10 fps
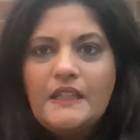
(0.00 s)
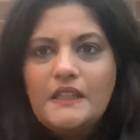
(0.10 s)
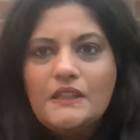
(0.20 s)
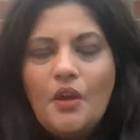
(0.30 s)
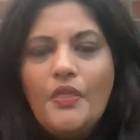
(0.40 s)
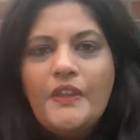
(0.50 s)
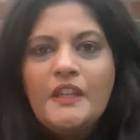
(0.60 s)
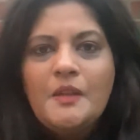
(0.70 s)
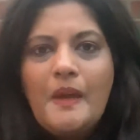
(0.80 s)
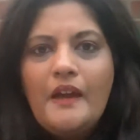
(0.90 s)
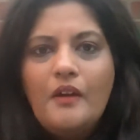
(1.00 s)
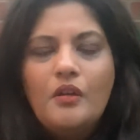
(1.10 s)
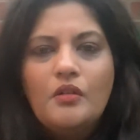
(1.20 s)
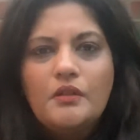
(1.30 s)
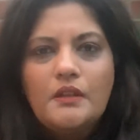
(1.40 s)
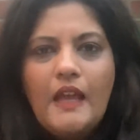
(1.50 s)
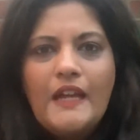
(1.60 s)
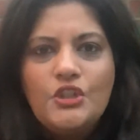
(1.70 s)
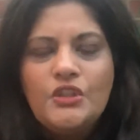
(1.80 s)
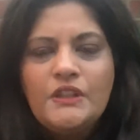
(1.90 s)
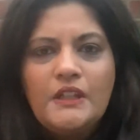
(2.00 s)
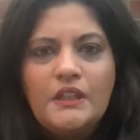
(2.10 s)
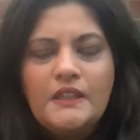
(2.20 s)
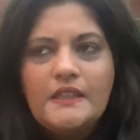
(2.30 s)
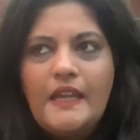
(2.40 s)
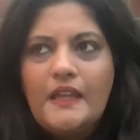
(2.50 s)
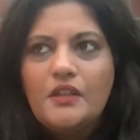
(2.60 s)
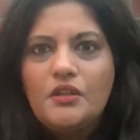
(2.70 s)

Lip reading: start thinking about actions that you can take.